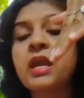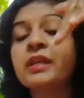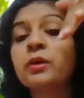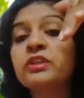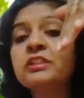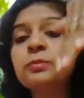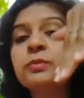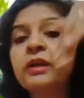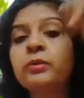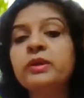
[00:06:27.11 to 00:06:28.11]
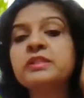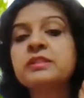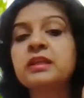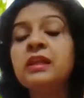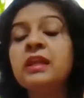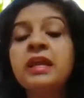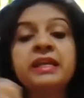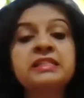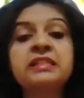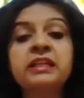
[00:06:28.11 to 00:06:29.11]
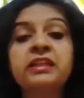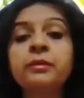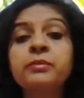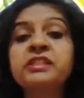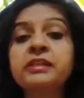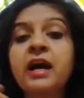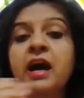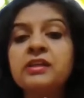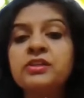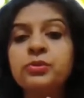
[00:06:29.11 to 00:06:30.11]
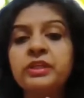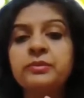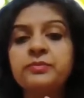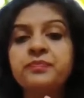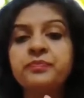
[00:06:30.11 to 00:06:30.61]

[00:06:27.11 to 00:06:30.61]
Now, this blood vessel is nothing but an artery,